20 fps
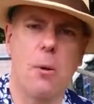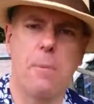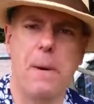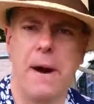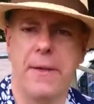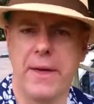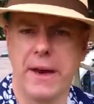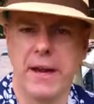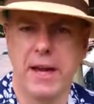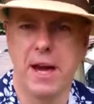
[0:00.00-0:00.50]

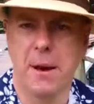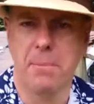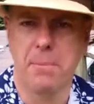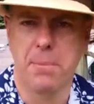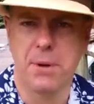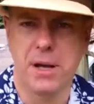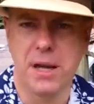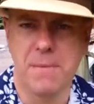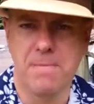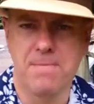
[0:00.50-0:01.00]
about that
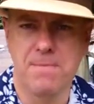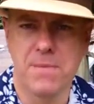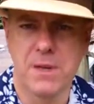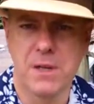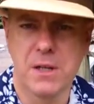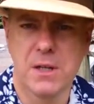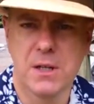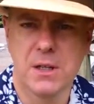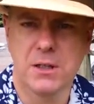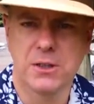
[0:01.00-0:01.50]
company.
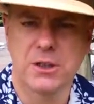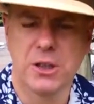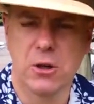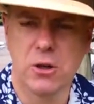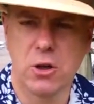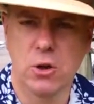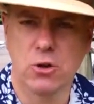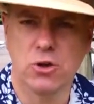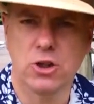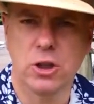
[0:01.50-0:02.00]
So
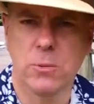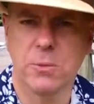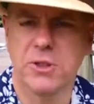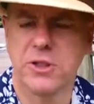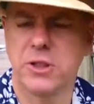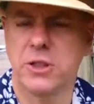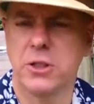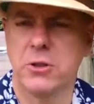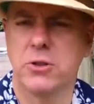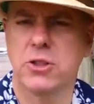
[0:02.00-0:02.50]
your job is
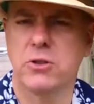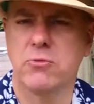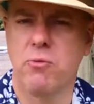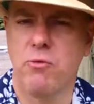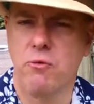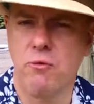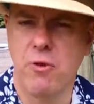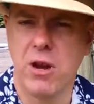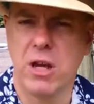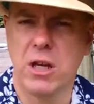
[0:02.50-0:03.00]
to do
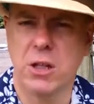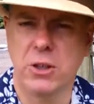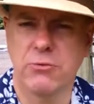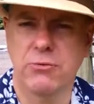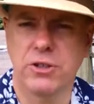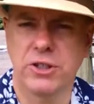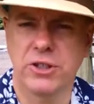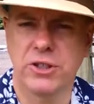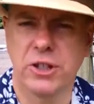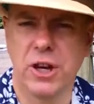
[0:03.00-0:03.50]
some really good
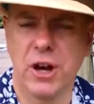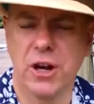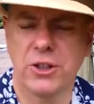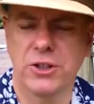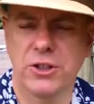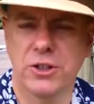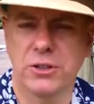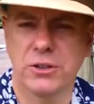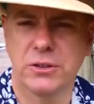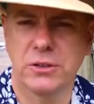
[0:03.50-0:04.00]

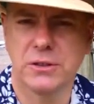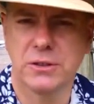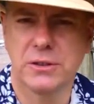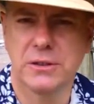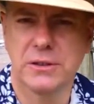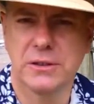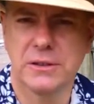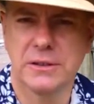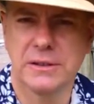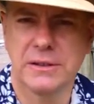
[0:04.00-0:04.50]
research.
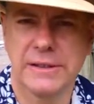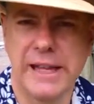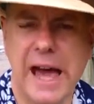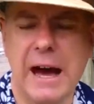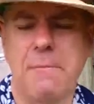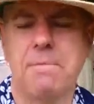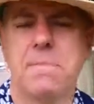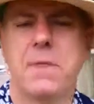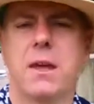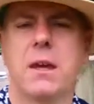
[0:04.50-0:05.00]

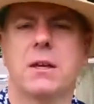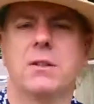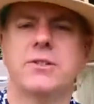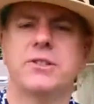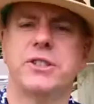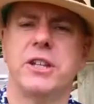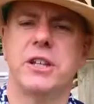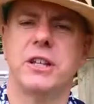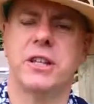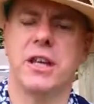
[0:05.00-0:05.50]
Now,
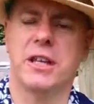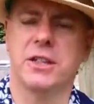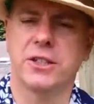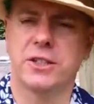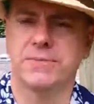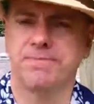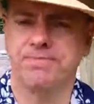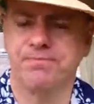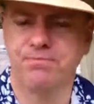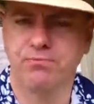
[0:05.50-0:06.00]
consider
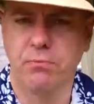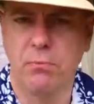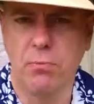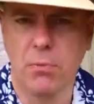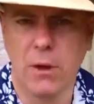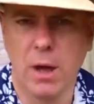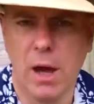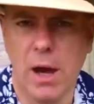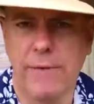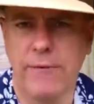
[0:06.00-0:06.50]
this.
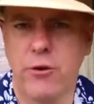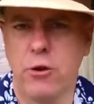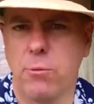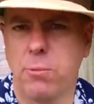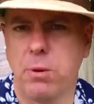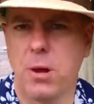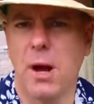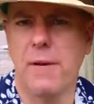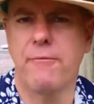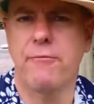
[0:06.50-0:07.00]
If you're
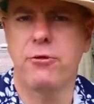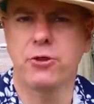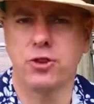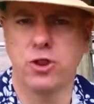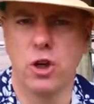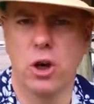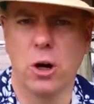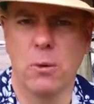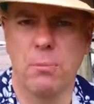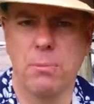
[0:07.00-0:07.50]
applying for a
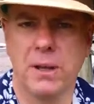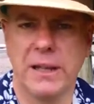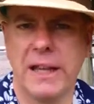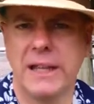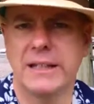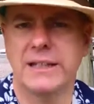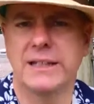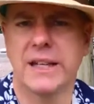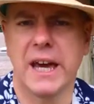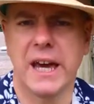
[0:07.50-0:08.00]
job, and
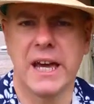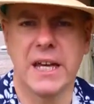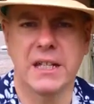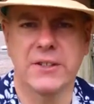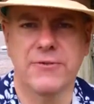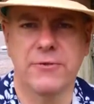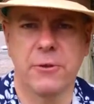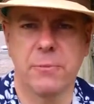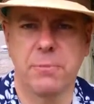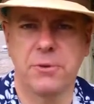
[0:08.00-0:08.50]
let's say
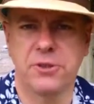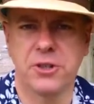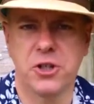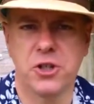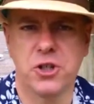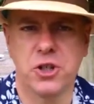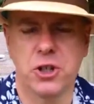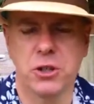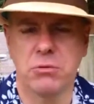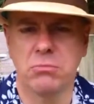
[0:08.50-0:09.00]
it's for a
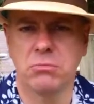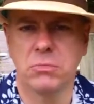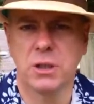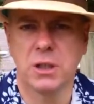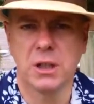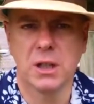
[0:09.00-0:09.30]
position